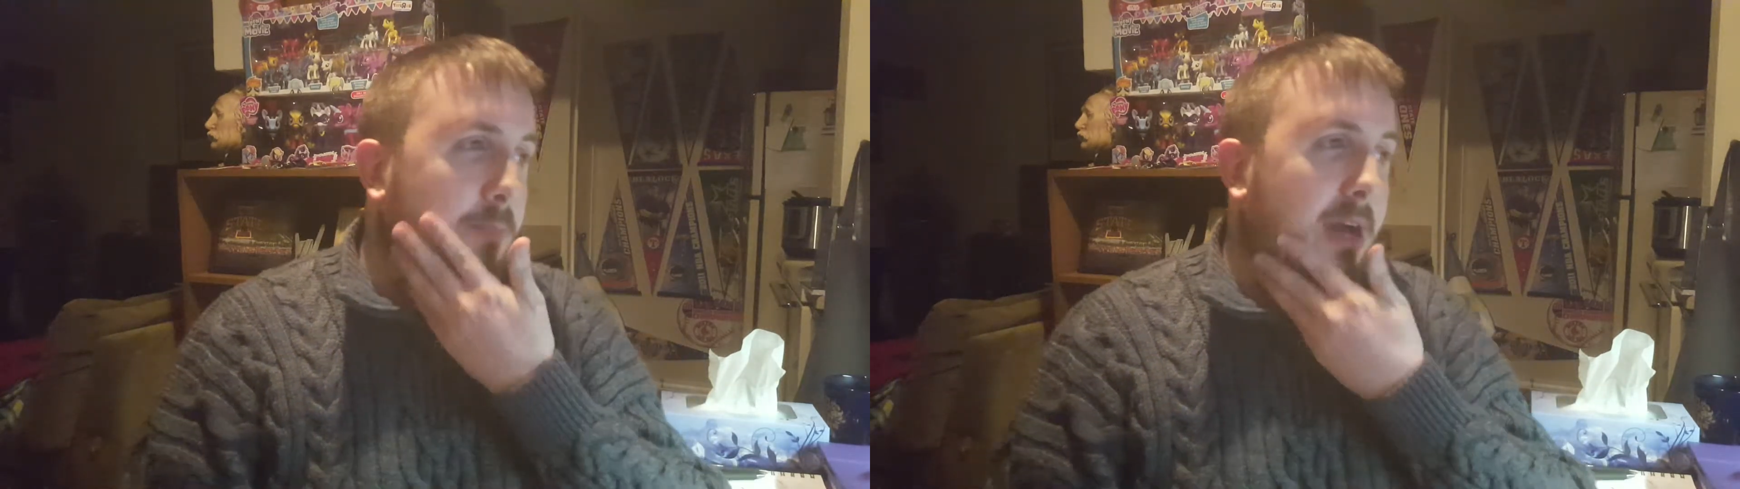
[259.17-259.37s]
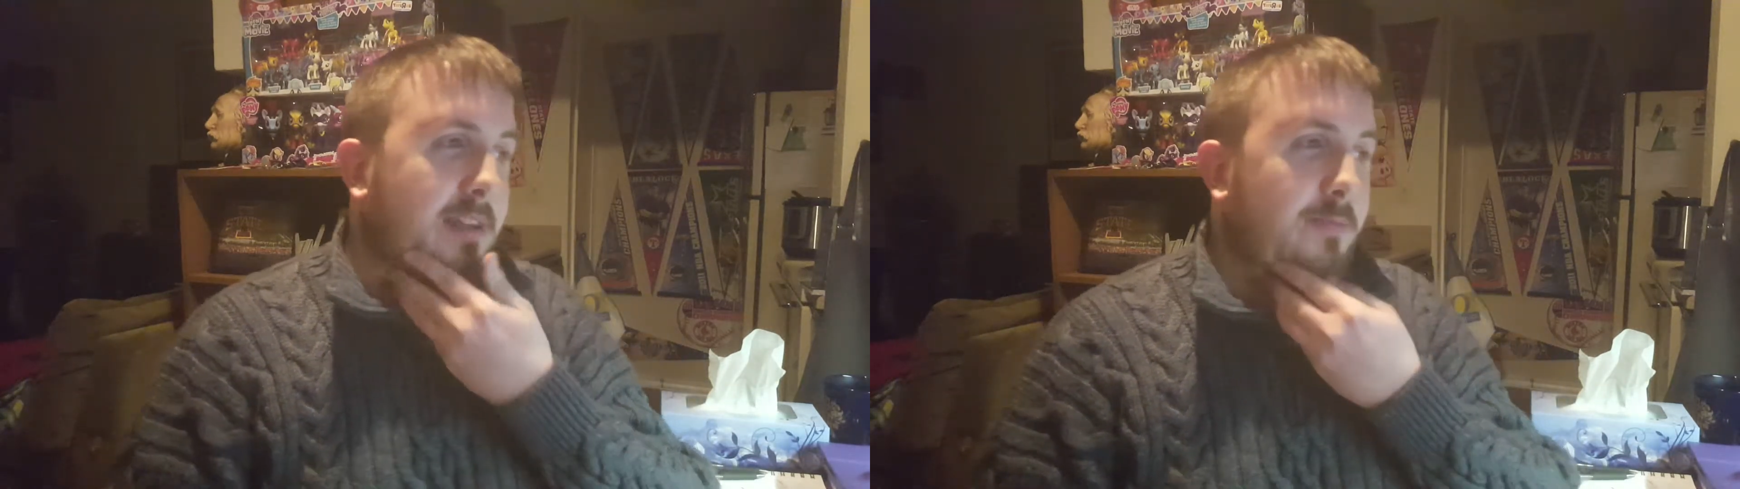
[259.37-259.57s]

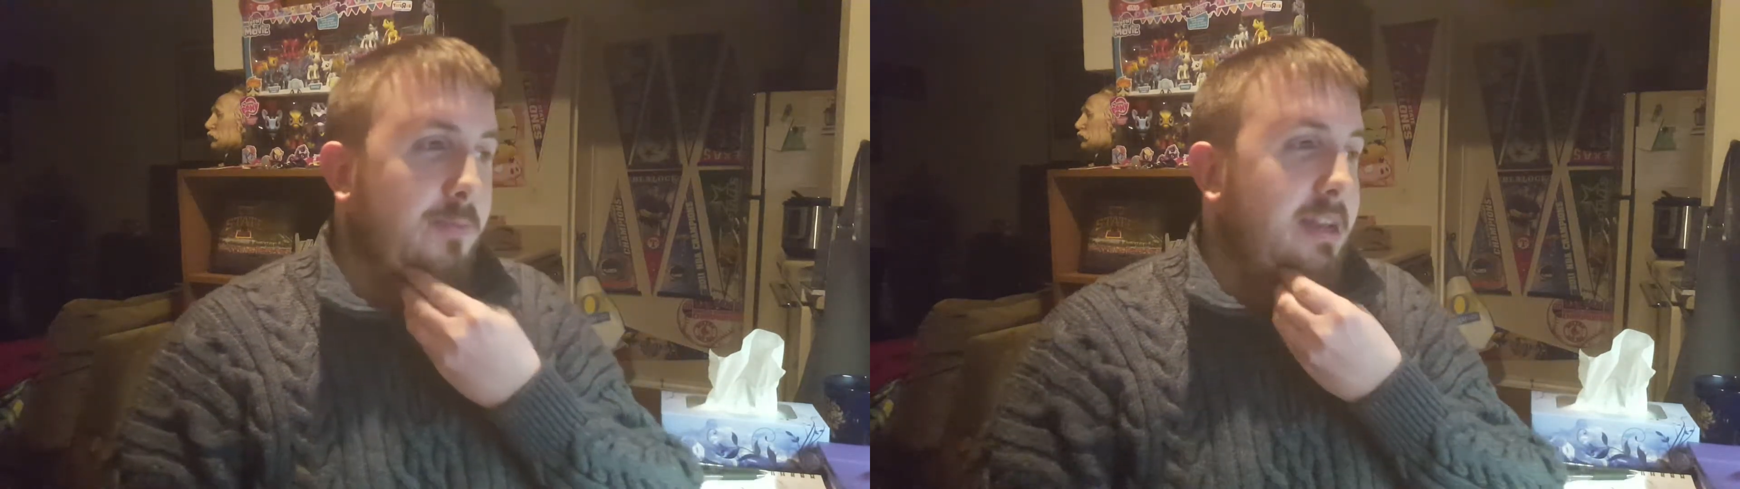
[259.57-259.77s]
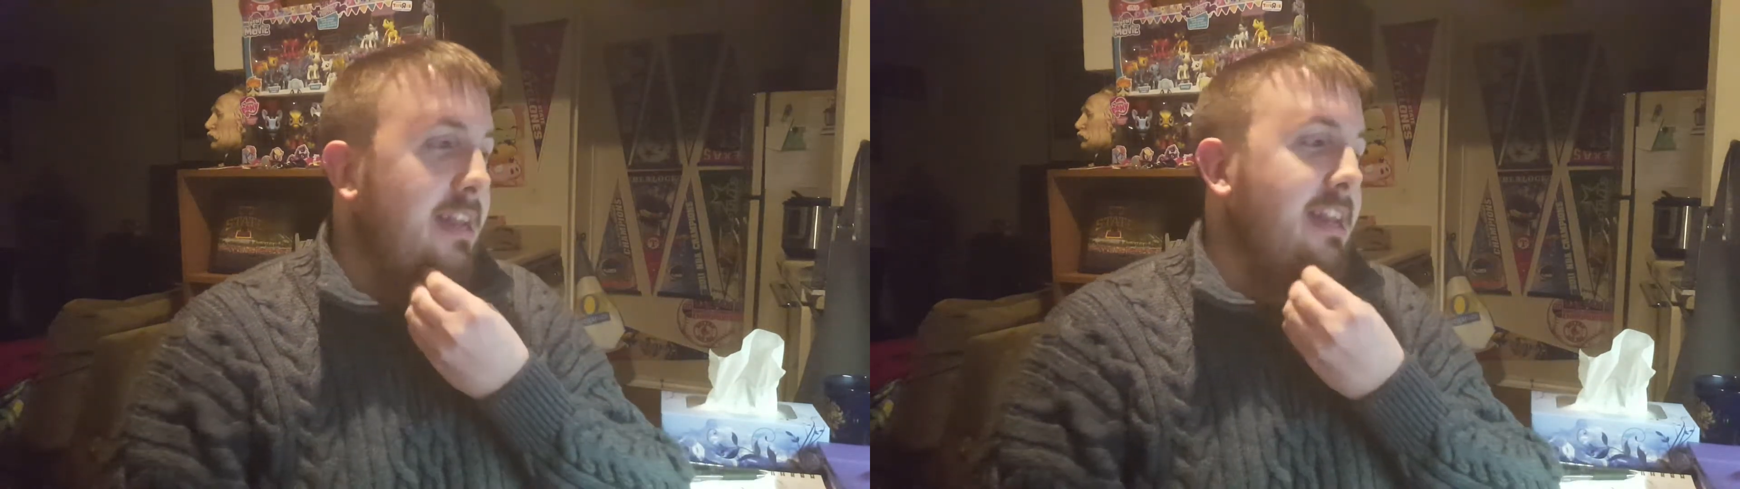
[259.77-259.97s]
but
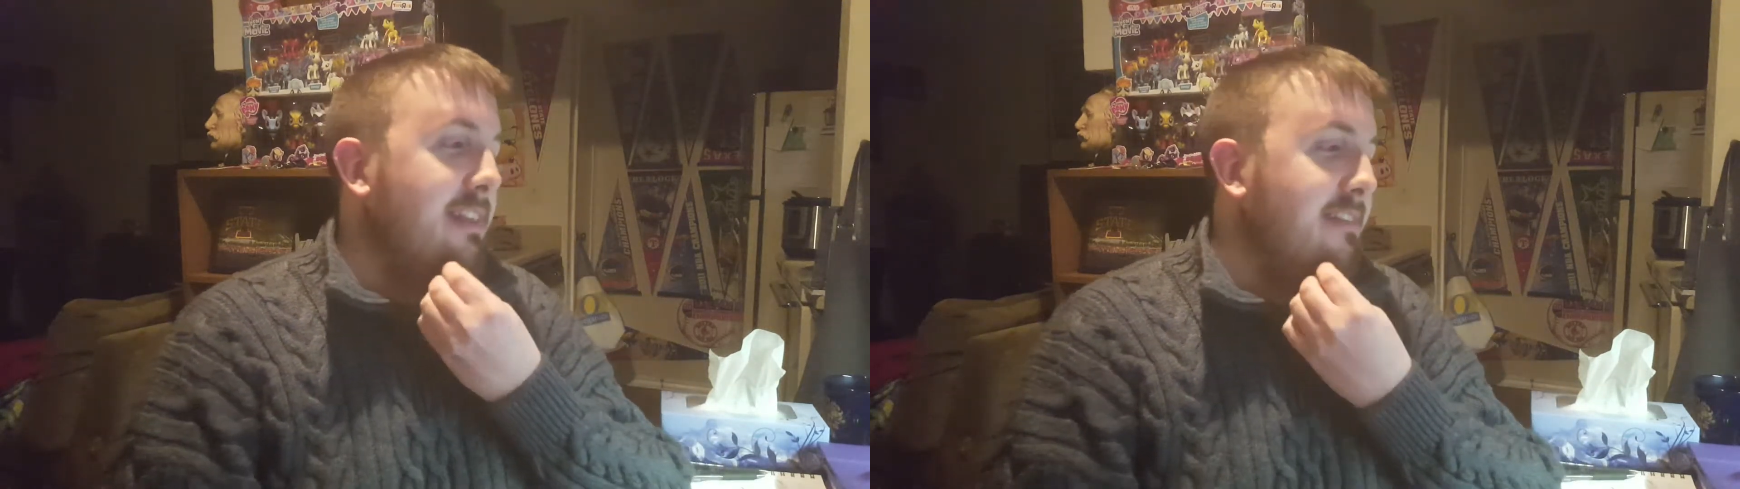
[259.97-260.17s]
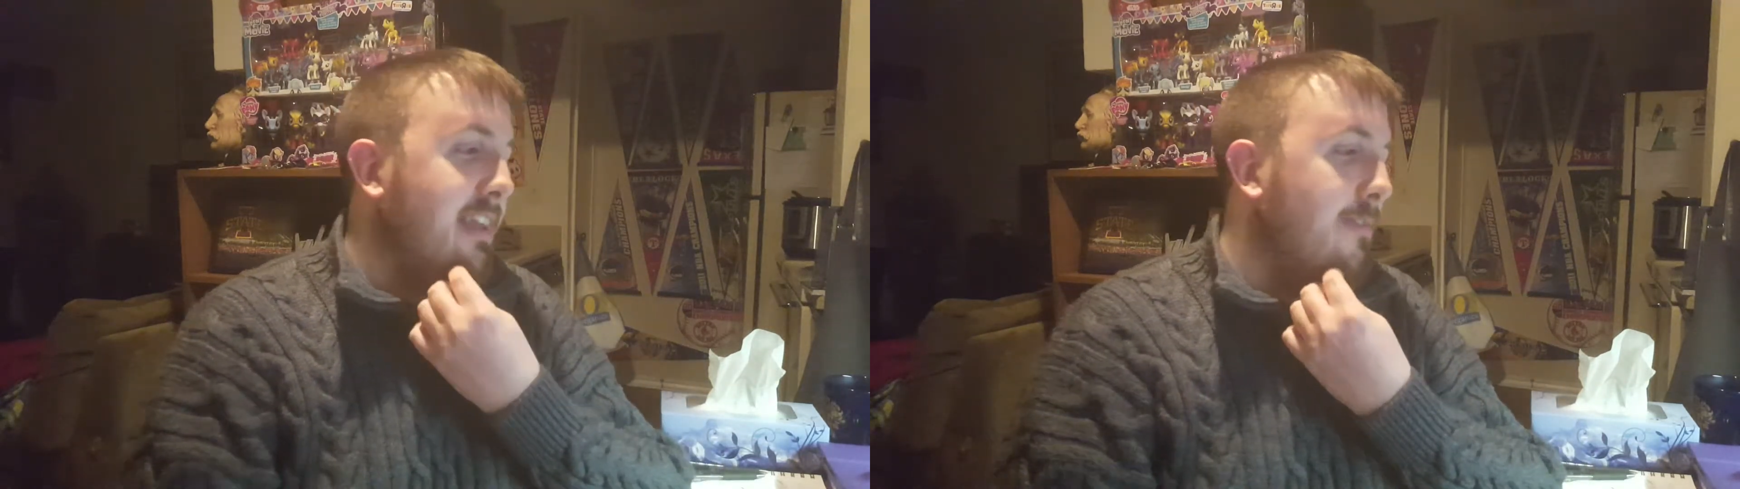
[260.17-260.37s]
we didn't